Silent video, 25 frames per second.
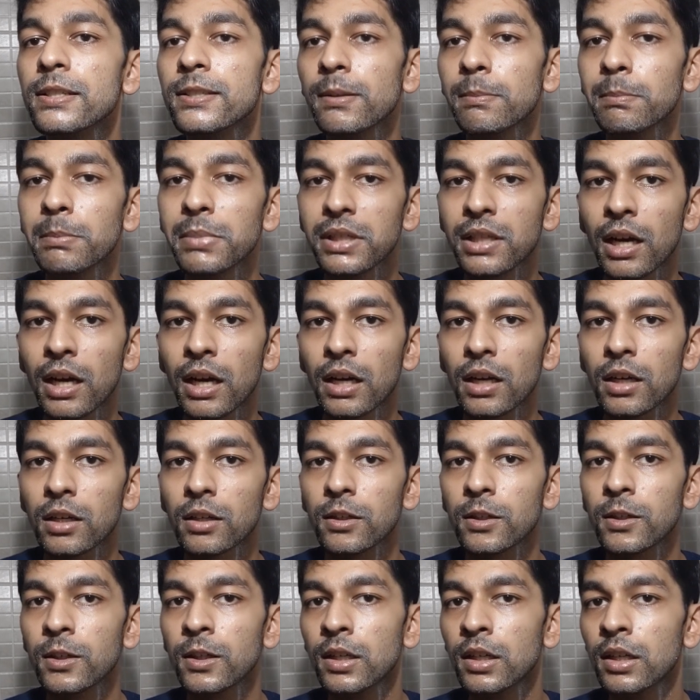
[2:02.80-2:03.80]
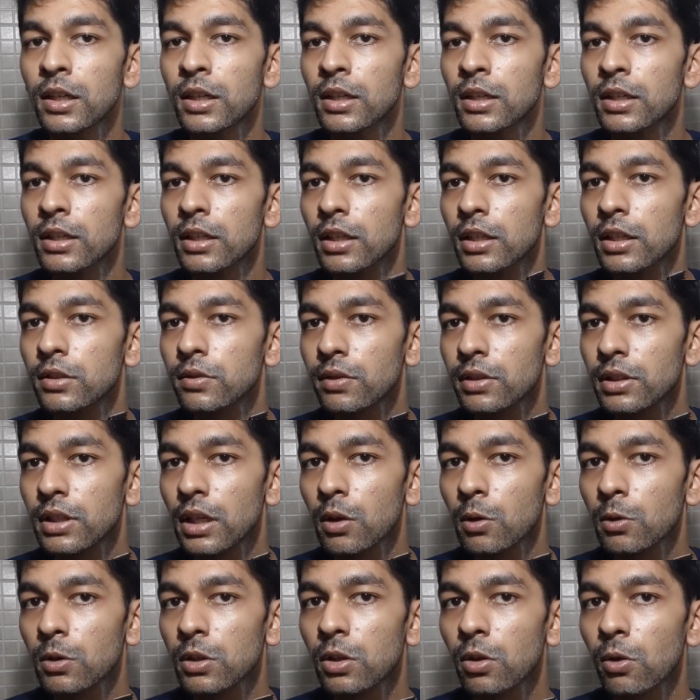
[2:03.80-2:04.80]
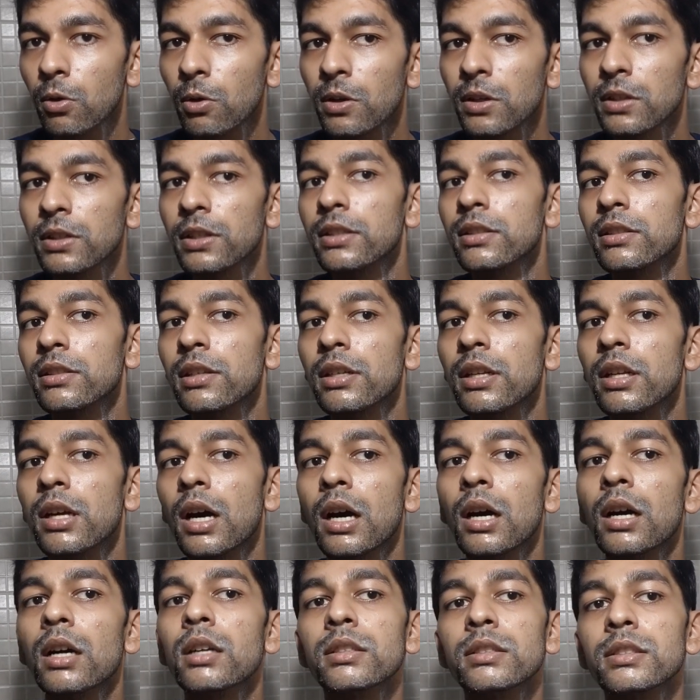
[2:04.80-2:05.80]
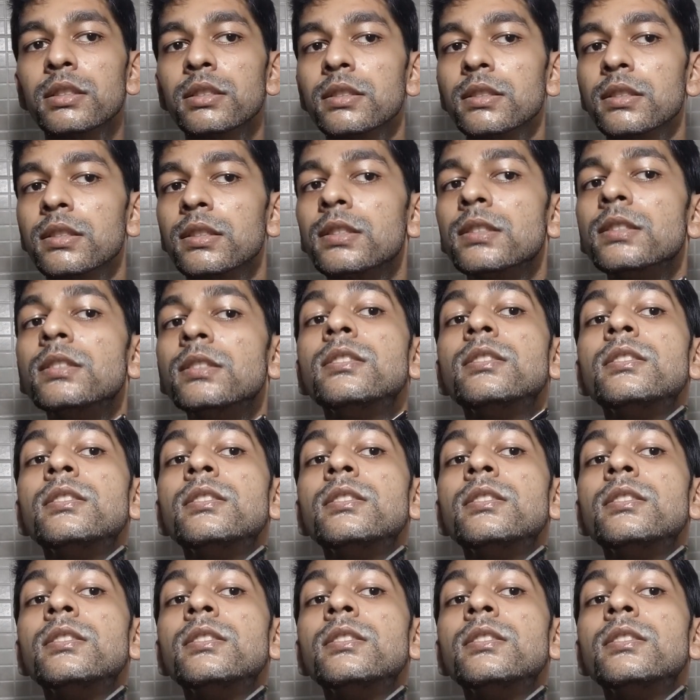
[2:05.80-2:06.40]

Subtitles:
is a bit hard. It's without the oil, it's a little hard here.